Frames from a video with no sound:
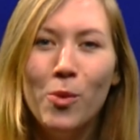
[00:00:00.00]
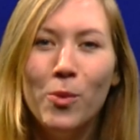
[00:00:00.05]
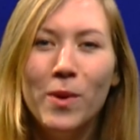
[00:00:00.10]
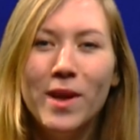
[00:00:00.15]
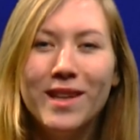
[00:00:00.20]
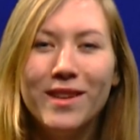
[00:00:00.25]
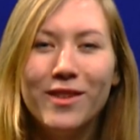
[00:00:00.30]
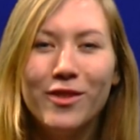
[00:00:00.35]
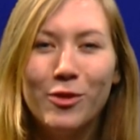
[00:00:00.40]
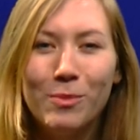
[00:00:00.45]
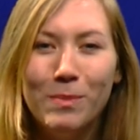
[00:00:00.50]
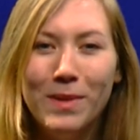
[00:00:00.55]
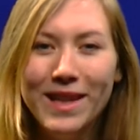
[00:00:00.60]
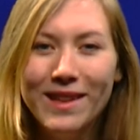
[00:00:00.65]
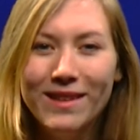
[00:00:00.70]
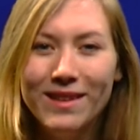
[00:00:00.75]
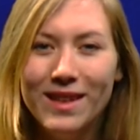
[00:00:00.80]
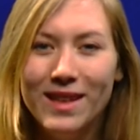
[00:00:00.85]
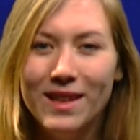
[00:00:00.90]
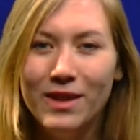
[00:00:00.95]
We can
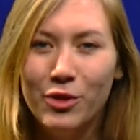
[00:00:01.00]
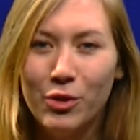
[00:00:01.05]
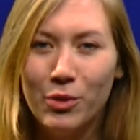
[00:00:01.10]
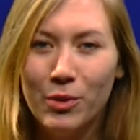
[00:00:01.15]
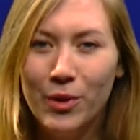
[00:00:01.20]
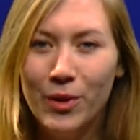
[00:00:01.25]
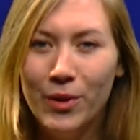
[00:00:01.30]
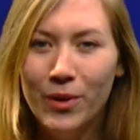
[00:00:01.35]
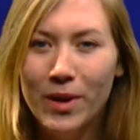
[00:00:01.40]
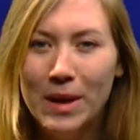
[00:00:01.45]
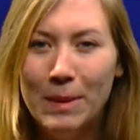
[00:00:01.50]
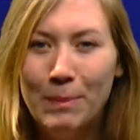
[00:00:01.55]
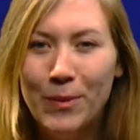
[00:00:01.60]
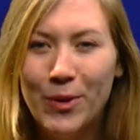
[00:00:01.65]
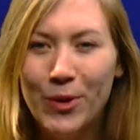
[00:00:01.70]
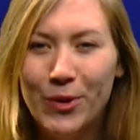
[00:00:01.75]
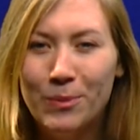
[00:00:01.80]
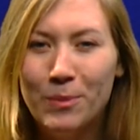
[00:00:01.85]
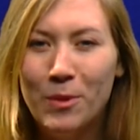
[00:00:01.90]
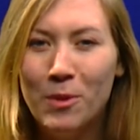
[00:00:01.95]
split the integral in
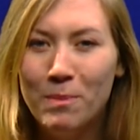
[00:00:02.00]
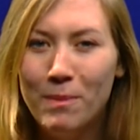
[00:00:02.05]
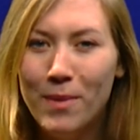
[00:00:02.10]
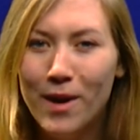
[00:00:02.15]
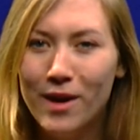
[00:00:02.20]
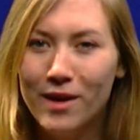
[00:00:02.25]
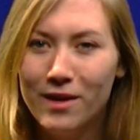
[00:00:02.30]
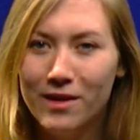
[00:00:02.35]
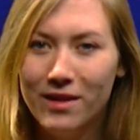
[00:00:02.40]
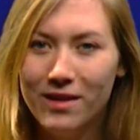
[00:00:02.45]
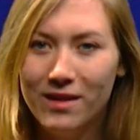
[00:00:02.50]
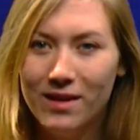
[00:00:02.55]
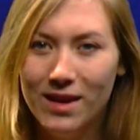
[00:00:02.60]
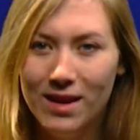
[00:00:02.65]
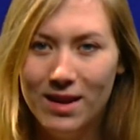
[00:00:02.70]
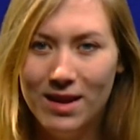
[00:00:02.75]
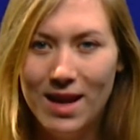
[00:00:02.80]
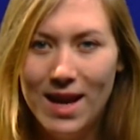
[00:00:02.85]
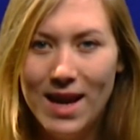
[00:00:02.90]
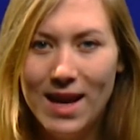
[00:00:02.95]
multiple parts
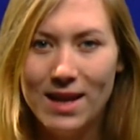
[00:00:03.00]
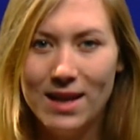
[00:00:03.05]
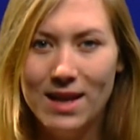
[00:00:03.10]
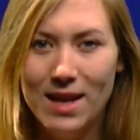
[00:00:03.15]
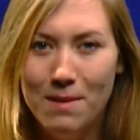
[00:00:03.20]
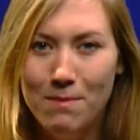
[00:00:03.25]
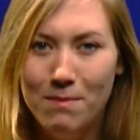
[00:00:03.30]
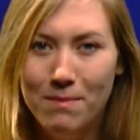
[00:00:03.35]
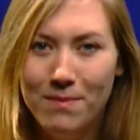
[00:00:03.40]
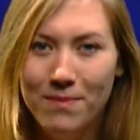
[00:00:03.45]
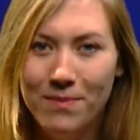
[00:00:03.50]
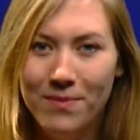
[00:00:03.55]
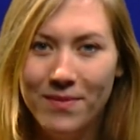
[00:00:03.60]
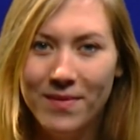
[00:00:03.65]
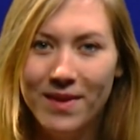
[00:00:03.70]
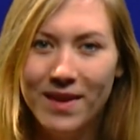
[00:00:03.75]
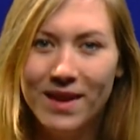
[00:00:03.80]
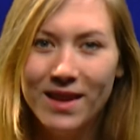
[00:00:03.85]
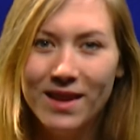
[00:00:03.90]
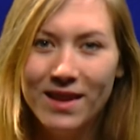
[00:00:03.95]
and add them.
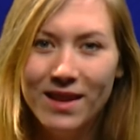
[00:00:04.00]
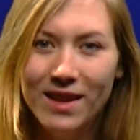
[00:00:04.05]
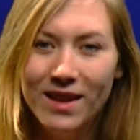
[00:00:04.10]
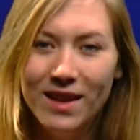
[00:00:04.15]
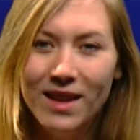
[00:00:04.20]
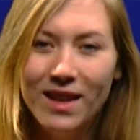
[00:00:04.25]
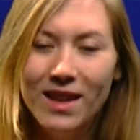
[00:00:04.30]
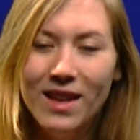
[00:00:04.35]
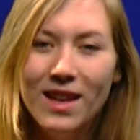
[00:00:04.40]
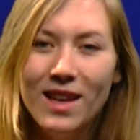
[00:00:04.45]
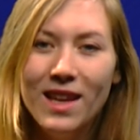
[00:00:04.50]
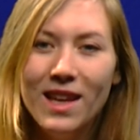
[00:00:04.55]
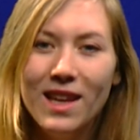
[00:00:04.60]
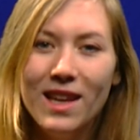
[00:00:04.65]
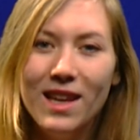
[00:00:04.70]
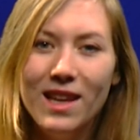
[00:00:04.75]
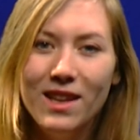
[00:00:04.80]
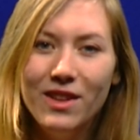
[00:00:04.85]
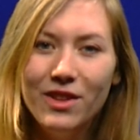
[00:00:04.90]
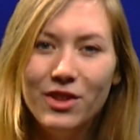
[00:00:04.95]

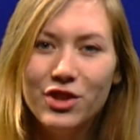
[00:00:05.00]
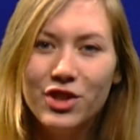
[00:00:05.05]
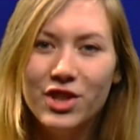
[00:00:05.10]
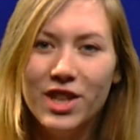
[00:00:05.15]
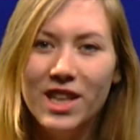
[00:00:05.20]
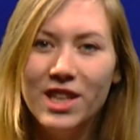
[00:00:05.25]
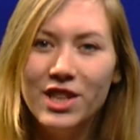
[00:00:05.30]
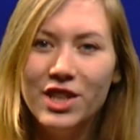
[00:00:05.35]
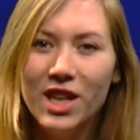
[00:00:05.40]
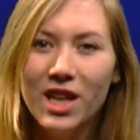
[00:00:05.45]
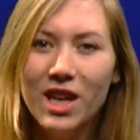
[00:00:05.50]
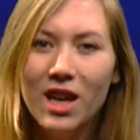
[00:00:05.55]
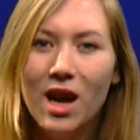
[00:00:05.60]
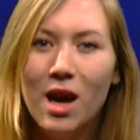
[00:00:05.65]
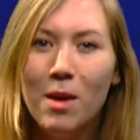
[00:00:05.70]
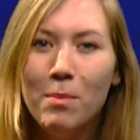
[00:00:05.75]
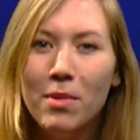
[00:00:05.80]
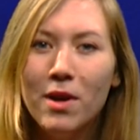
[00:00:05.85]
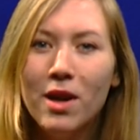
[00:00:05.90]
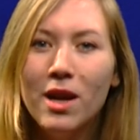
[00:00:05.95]
Interchanging
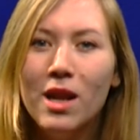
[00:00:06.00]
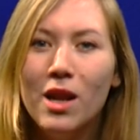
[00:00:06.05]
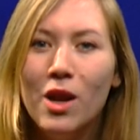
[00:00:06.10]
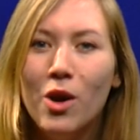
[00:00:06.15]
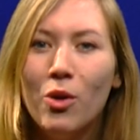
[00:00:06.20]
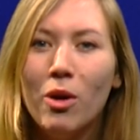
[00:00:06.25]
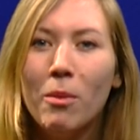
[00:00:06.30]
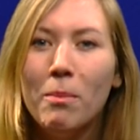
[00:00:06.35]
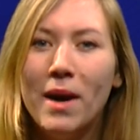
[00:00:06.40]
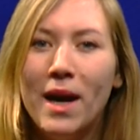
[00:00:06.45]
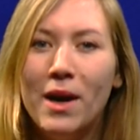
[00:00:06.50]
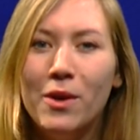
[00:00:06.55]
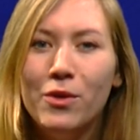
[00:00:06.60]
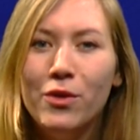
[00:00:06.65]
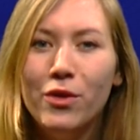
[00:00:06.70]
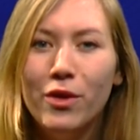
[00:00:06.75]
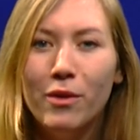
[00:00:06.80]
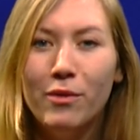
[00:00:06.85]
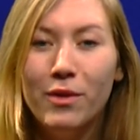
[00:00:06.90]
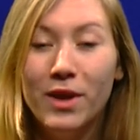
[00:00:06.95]
upper and lower
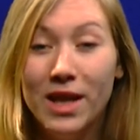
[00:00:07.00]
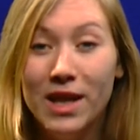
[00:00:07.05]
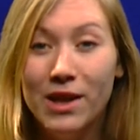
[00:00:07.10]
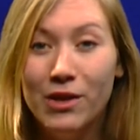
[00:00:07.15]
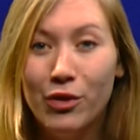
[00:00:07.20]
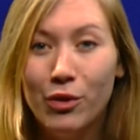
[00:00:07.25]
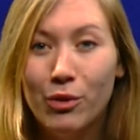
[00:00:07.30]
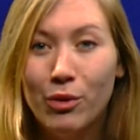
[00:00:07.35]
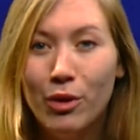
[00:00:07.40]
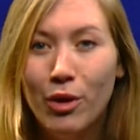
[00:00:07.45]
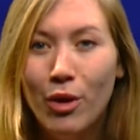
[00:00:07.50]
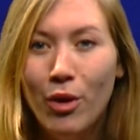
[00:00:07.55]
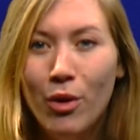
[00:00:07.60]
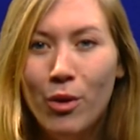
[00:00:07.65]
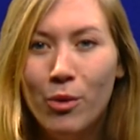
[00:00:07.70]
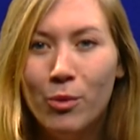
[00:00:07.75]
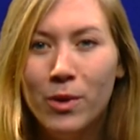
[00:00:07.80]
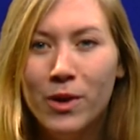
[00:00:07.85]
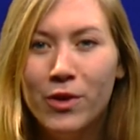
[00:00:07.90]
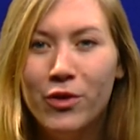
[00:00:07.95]
bounds of an integral
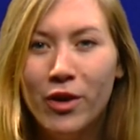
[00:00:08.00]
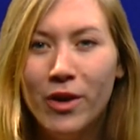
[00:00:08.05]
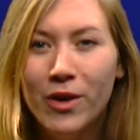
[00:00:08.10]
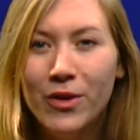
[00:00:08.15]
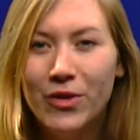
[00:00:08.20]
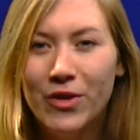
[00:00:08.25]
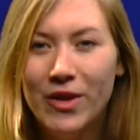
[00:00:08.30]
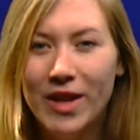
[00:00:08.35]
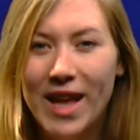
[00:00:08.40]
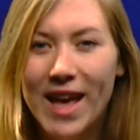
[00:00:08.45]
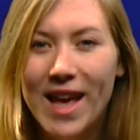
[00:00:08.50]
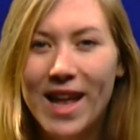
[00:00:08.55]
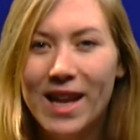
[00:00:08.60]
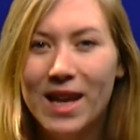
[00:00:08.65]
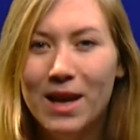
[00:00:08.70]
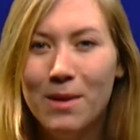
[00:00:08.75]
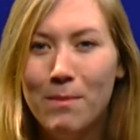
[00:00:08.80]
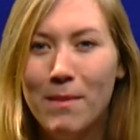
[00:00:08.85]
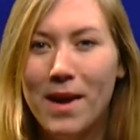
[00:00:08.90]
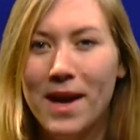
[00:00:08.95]
results in
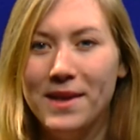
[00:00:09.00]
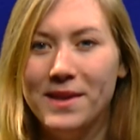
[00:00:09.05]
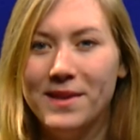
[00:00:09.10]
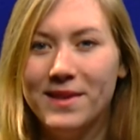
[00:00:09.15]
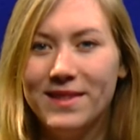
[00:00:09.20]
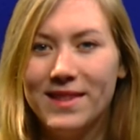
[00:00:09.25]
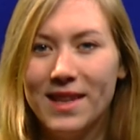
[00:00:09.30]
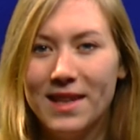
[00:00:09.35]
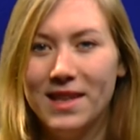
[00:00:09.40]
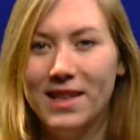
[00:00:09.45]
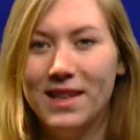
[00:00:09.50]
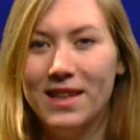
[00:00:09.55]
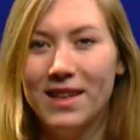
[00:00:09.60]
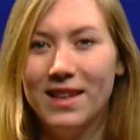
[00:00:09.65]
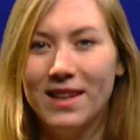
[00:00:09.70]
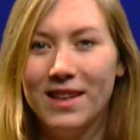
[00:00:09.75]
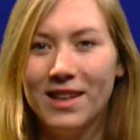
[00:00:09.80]
adding a minus sign.